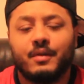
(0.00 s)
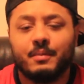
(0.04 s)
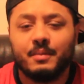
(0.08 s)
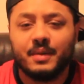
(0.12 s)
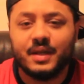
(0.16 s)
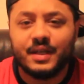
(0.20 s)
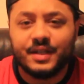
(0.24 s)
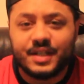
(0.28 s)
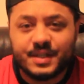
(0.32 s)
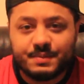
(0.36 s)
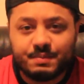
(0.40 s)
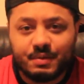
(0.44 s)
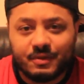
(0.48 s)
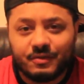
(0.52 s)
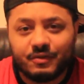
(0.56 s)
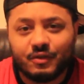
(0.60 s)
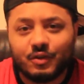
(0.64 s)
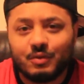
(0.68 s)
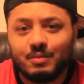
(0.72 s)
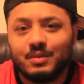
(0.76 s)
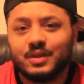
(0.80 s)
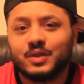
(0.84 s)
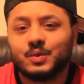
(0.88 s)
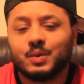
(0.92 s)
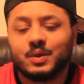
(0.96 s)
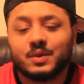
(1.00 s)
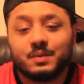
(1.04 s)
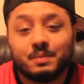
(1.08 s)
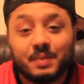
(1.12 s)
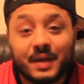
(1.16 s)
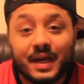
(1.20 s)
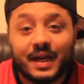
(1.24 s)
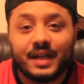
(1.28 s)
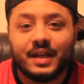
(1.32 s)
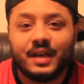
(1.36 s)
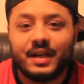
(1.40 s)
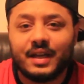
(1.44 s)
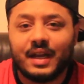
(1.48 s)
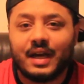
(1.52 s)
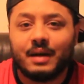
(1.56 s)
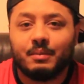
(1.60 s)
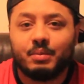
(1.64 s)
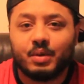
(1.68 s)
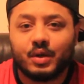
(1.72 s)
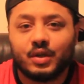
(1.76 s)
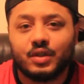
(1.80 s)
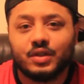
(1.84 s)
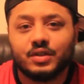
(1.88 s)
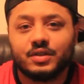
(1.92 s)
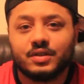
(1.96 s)
me this performance was better than that
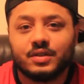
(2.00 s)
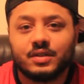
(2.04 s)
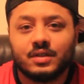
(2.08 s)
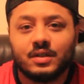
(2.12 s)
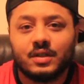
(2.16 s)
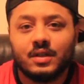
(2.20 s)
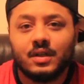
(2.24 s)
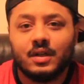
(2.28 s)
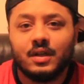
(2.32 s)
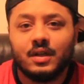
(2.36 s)
because